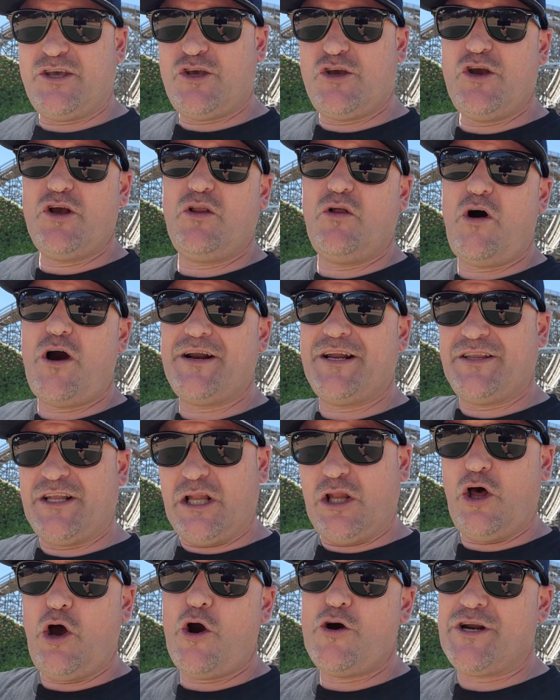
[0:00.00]
queue line and the
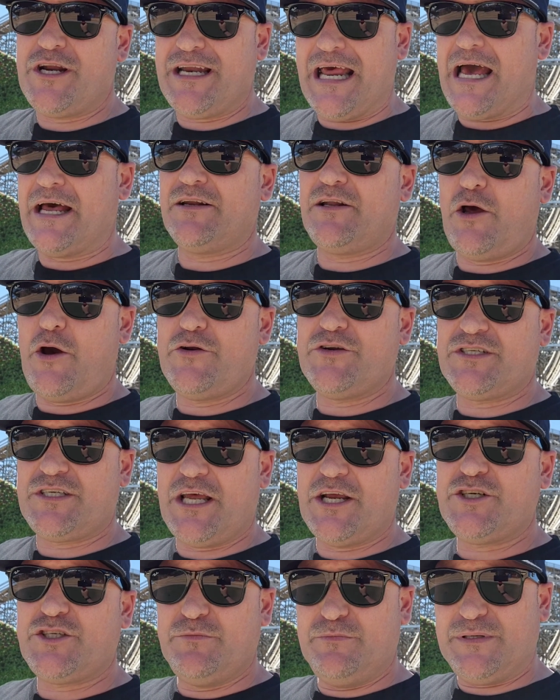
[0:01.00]
load and unload
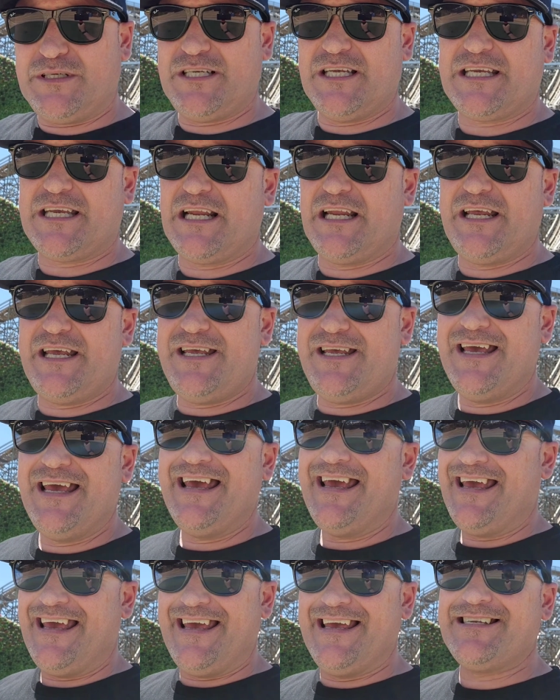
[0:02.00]
station particularly
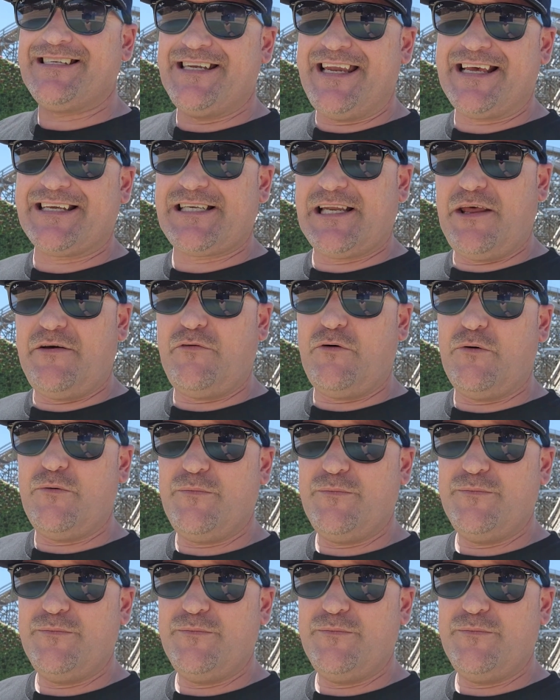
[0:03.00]
is next level.